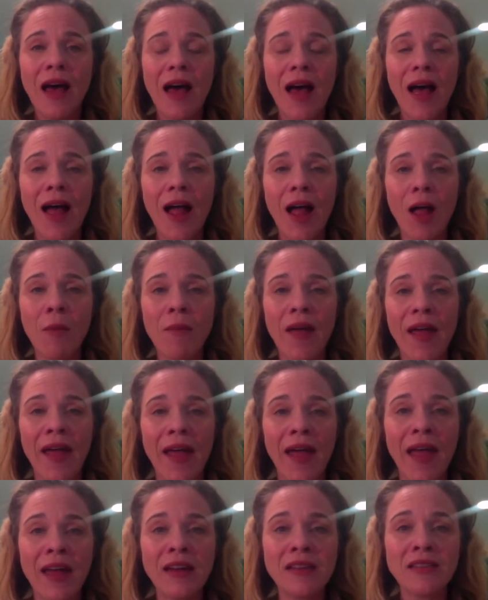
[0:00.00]

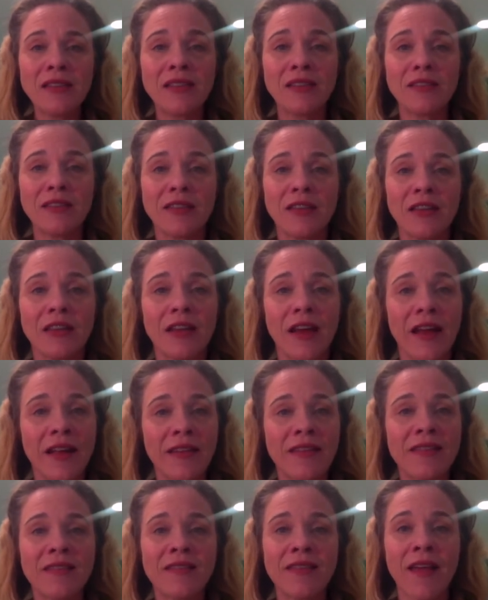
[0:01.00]
And
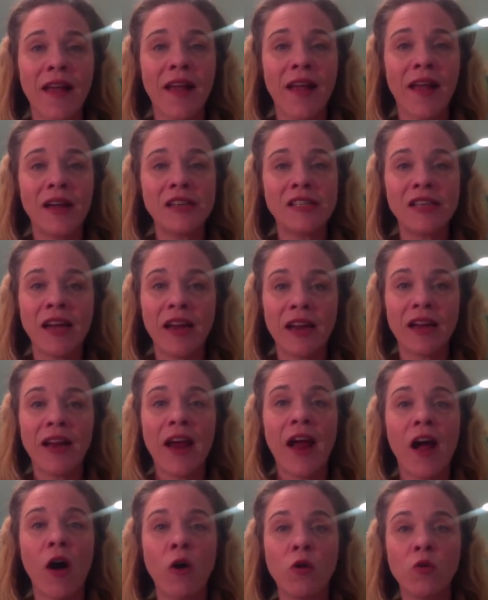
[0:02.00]
let's take it
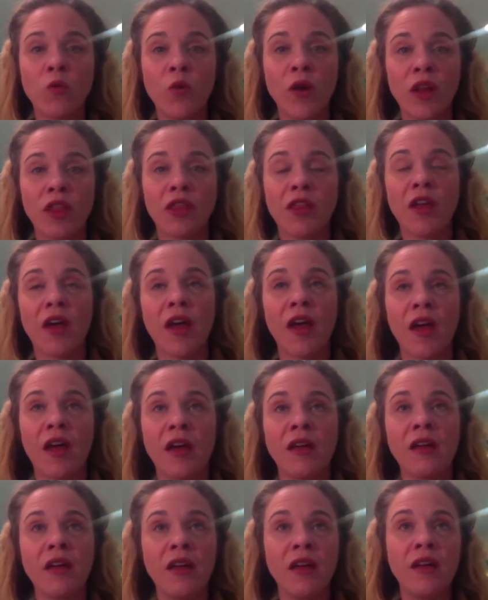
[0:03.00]
out with
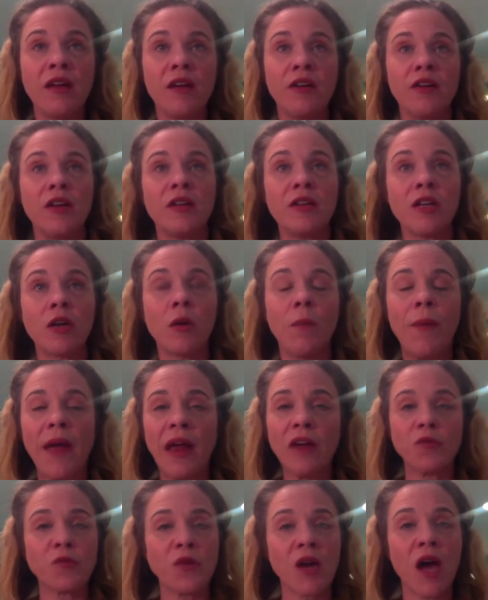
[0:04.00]
a little
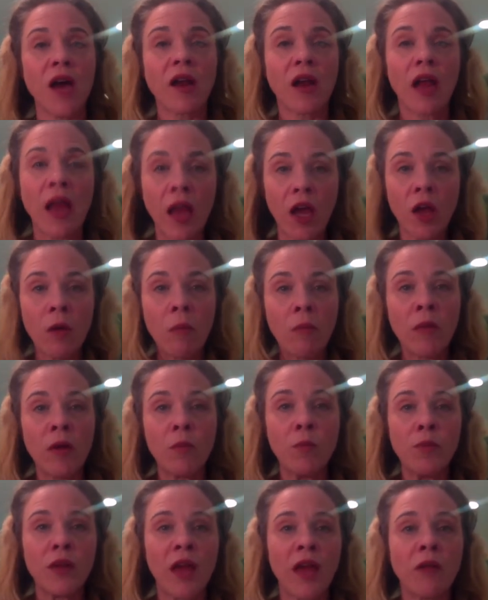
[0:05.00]
patriotic hymn
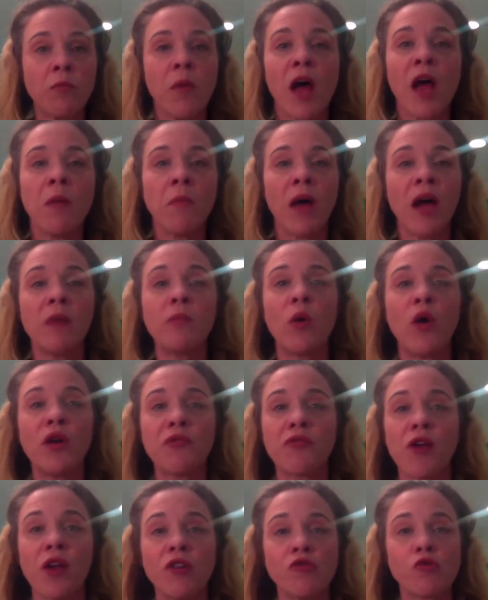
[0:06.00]
played by my
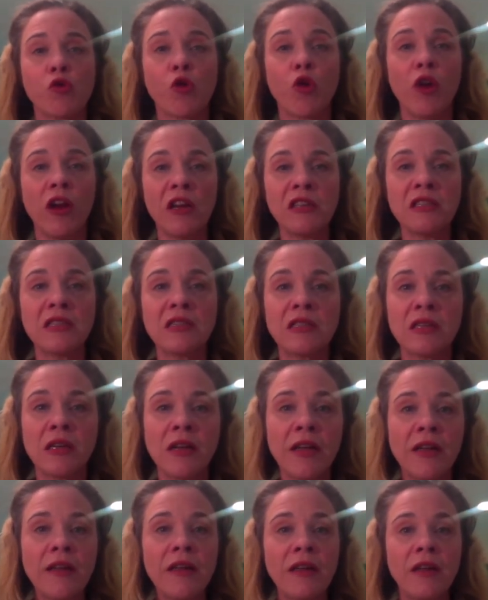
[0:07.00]
boyfriend Chris.
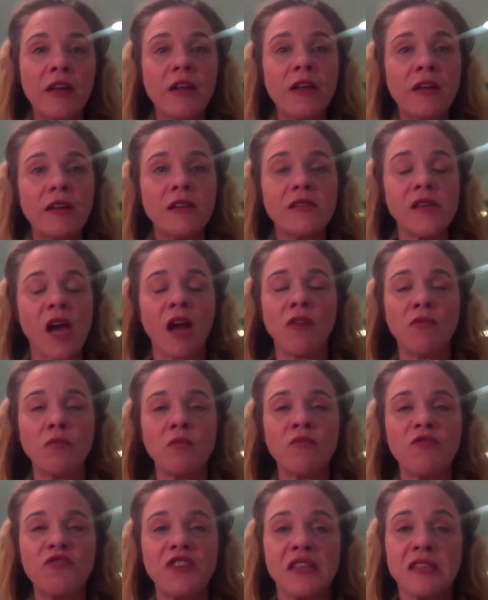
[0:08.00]
He's not
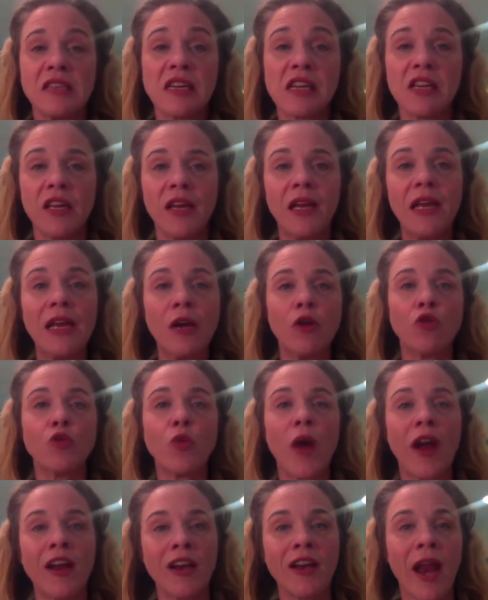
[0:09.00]
physically here
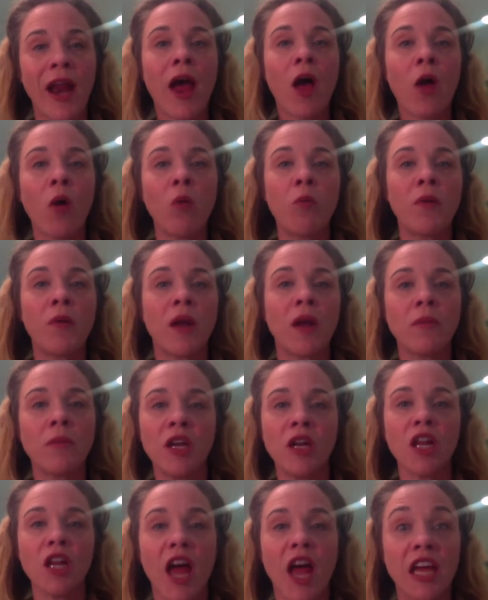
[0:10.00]
right now, but I'm
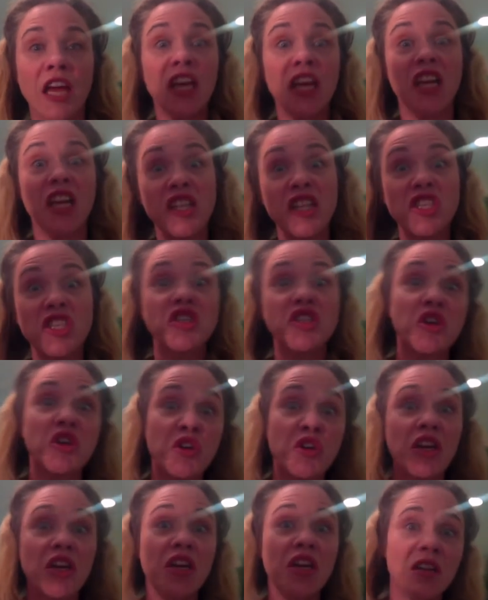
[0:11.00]
gonna like
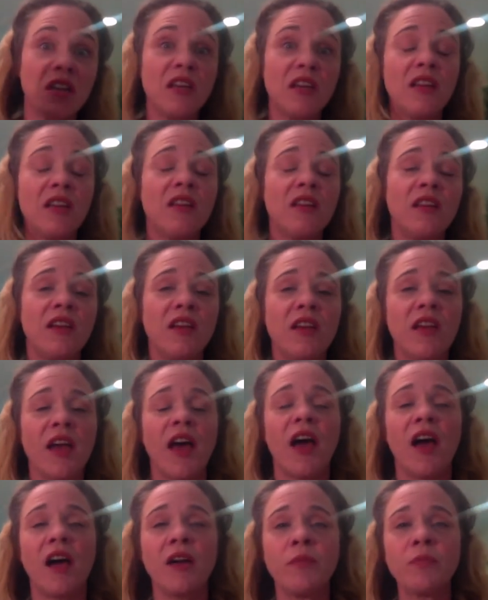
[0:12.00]
insert it in
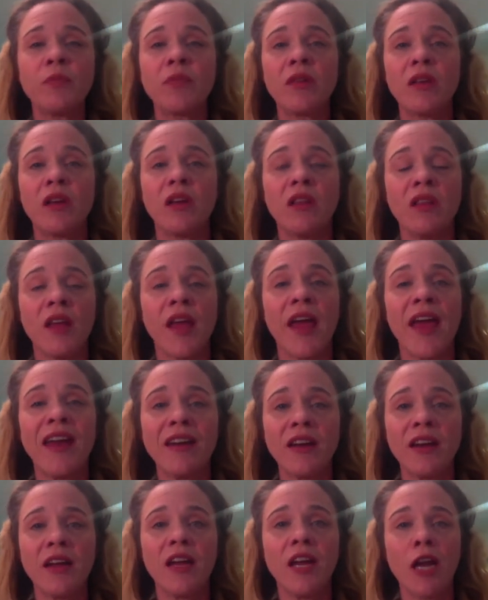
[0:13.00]
the
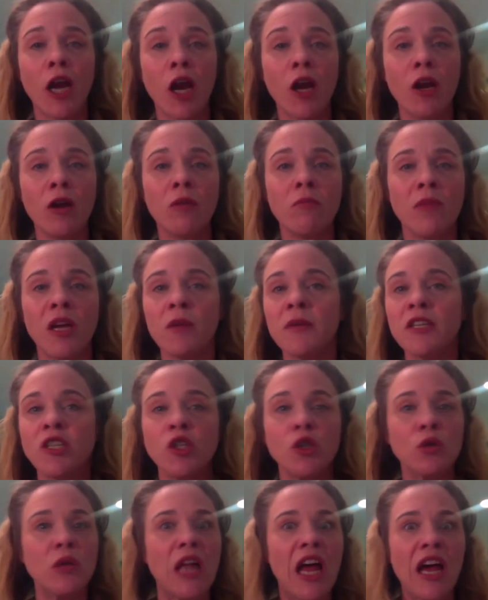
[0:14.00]
editing. Maybe
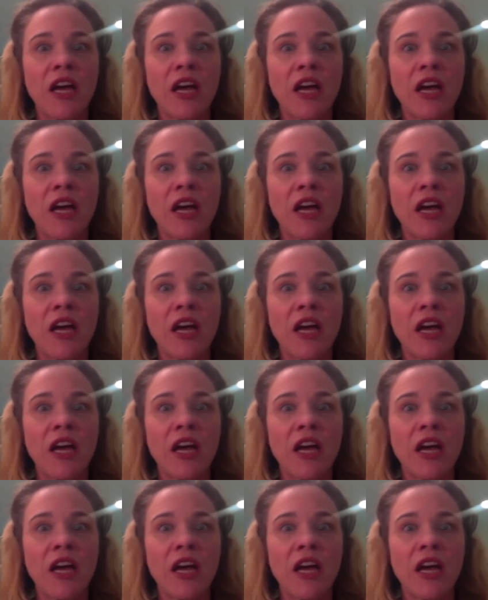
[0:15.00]
do like